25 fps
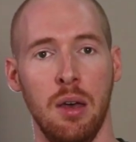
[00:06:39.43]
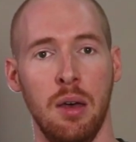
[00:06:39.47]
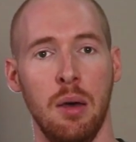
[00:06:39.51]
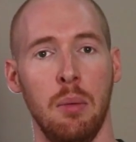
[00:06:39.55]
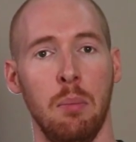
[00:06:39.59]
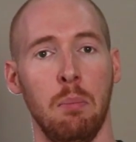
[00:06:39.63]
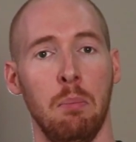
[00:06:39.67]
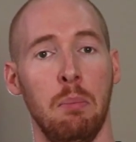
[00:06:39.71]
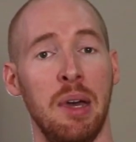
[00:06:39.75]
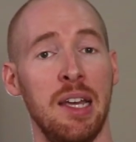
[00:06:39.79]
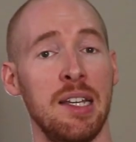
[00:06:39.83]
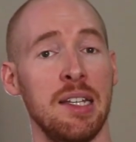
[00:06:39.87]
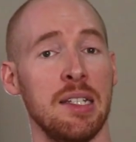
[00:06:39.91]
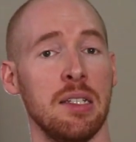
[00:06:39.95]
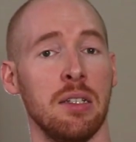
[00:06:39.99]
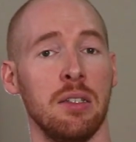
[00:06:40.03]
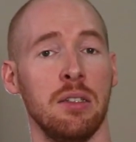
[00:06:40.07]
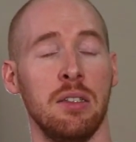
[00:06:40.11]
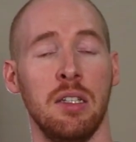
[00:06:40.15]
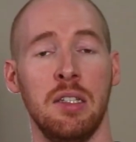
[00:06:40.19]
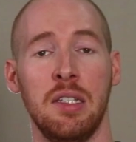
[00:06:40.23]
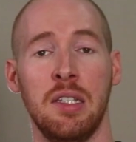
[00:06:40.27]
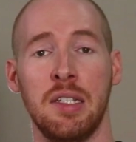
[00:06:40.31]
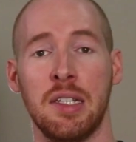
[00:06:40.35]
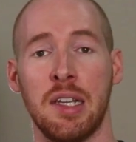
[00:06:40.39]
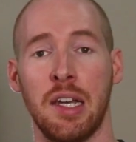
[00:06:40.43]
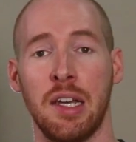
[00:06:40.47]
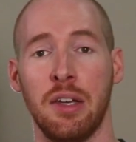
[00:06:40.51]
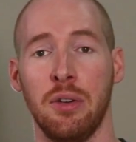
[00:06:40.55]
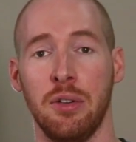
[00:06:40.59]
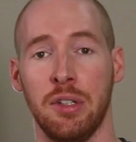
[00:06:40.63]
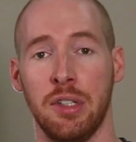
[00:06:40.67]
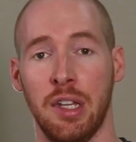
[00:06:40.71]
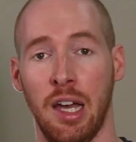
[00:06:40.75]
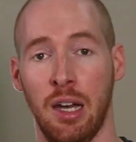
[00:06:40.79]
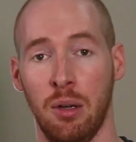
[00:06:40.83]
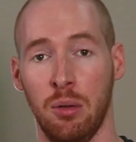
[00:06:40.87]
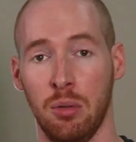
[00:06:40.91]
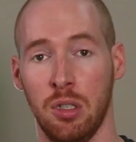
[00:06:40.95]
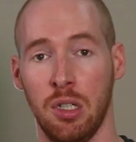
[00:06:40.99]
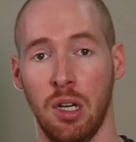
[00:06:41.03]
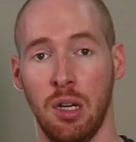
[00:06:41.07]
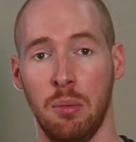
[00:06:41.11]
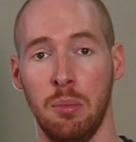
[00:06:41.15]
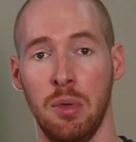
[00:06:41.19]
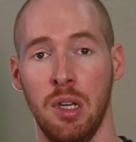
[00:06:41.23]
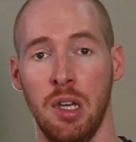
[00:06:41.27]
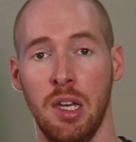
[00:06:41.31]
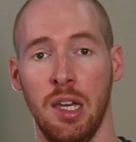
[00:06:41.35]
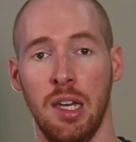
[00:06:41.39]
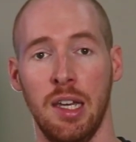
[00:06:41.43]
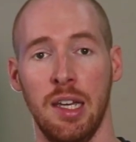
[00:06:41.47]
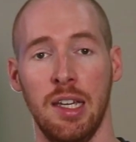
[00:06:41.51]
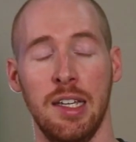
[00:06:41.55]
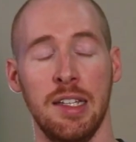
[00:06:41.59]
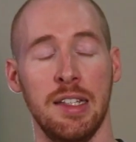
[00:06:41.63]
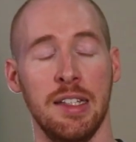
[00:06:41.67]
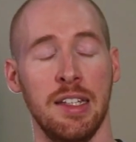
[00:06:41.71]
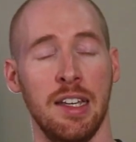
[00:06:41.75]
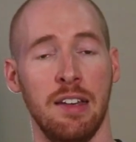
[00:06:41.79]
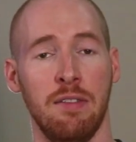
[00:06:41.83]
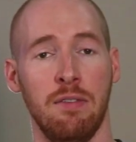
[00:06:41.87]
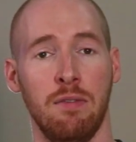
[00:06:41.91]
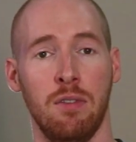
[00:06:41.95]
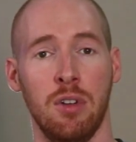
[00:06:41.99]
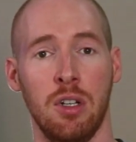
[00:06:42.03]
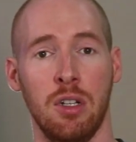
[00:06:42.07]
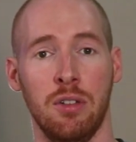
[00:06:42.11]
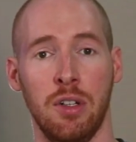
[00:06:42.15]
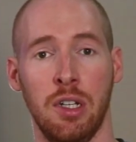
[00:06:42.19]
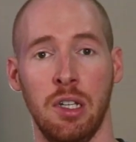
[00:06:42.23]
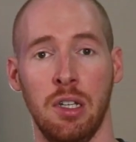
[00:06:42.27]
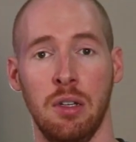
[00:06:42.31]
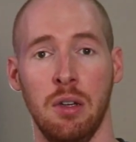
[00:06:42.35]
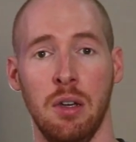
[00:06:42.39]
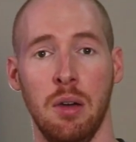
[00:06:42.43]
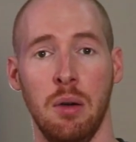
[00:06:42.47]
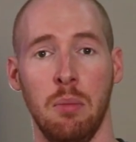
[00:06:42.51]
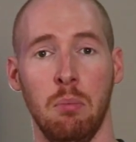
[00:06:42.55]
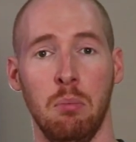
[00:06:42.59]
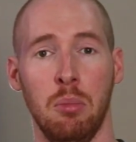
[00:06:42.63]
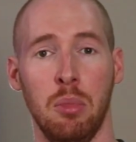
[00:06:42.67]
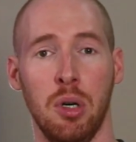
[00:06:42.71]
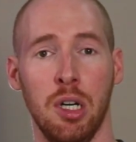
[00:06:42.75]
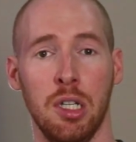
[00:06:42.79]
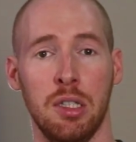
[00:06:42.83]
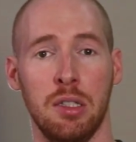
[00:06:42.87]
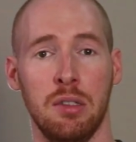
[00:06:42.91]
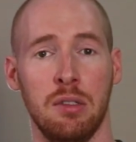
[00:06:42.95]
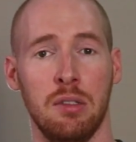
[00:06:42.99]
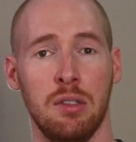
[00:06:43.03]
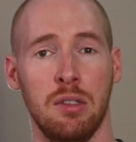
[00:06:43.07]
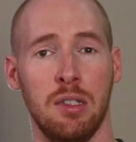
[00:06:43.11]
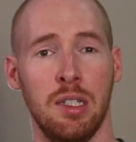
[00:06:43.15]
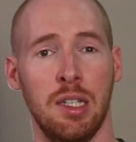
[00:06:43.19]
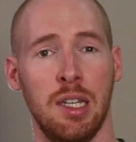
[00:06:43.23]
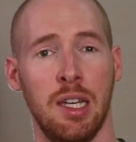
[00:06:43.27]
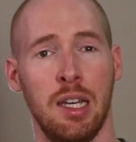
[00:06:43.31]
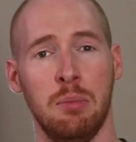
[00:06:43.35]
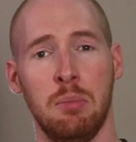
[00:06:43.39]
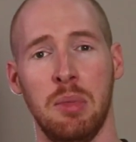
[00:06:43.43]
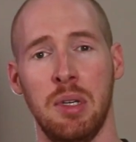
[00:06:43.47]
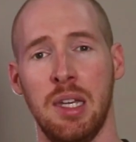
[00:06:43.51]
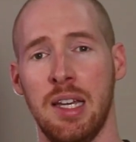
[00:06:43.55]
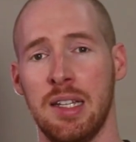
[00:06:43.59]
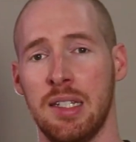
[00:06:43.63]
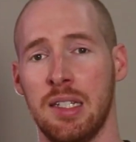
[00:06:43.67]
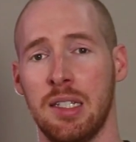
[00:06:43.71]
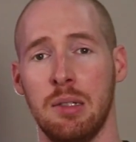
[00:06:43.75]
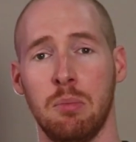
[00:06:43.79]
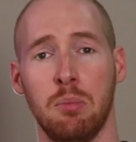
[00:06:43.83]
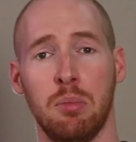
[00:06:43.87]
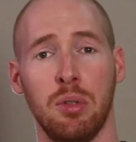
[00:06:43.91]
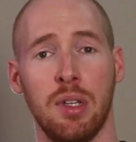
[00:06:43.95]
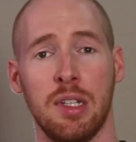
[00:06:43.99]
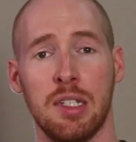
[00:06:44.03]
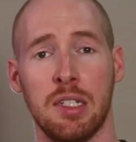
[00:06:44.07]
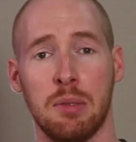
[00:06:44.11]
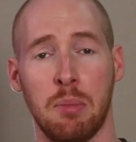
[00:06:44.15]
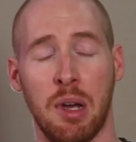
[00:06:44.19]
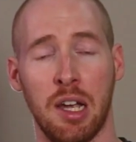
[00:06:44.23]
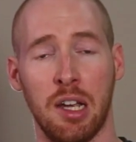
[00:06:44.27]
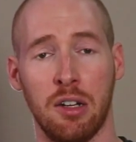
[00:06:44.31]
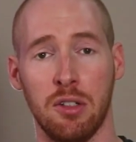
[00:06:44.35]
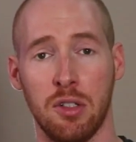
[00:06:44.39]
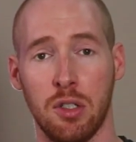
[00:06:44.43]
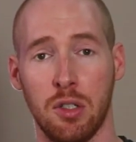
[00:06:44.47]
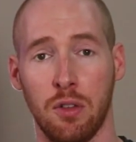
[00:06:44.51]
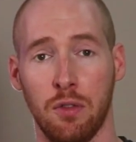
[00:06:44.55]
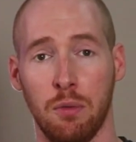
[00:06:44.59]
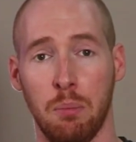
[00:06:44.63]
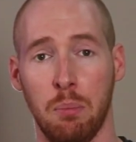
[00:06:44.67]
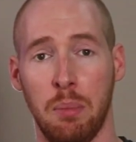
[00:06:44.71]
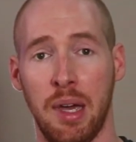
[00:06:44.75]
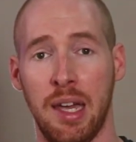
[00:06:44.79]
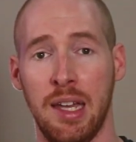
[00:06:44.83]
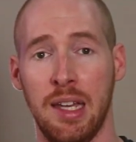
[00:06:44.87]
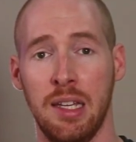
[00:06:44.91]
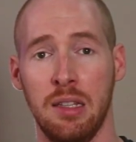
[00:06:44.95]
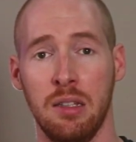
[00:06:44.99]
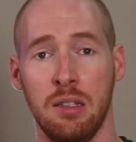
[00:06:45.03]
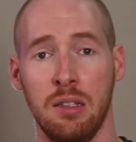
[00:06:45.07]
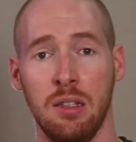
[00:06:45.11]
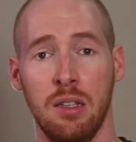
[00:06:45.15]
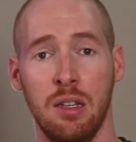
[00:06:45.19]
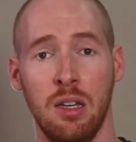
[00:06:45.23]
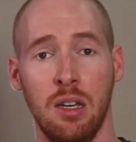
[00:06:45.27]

Based on the desired outcome, it can vary, but can be as simple as Microsoft Paint,